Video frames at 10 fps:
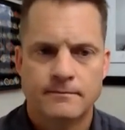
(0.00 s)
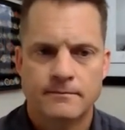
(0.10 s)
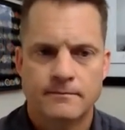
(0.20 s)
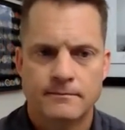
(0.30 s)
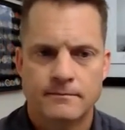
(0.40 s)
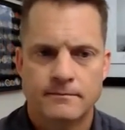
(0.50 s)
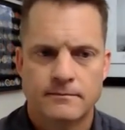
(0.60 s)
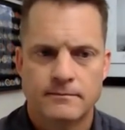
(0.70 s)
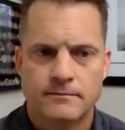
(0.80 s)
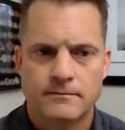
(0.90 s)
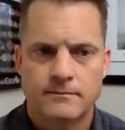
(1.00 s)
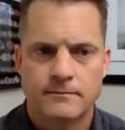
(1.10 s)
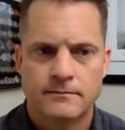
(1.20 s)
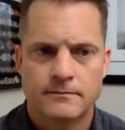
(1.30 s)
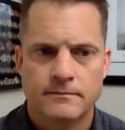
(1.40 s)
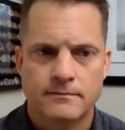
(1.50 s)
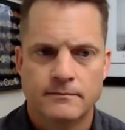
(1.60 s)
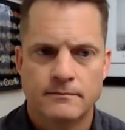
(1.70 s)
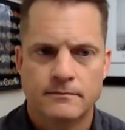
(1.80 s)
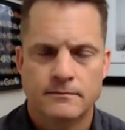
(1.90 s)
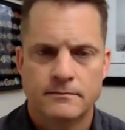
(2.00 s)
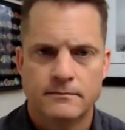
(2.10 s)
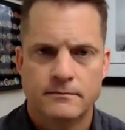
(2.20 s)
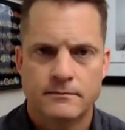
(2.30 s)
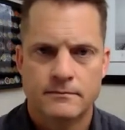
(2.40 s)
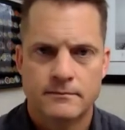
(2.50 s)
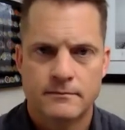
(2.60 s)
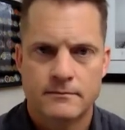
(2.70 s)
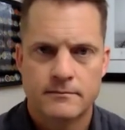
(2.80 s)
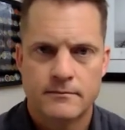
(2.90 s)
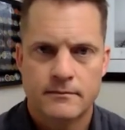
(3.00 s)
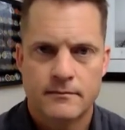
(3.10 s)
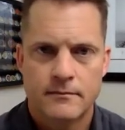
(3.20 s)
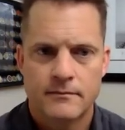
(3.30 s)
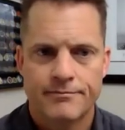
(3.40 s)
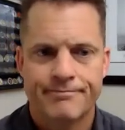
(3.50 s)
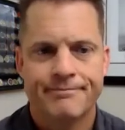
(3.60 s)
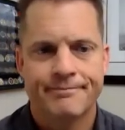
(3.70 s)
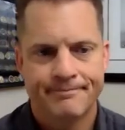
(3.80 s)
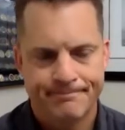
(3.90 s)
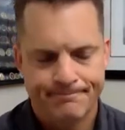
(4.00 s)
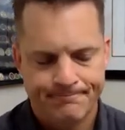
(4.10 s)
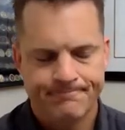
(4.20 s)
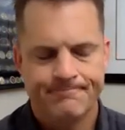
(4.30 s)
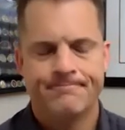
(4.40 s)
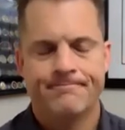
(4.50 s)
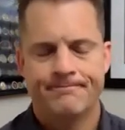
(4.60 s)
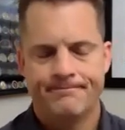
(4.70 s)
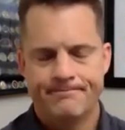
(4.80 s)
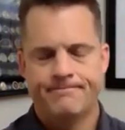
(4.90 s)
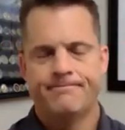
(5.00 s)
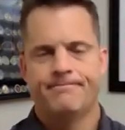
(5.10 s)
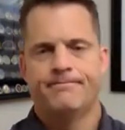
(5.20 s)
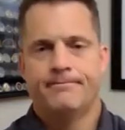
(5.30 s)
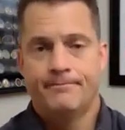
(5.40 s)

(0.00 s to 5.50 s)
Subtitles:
The person shown says nothing.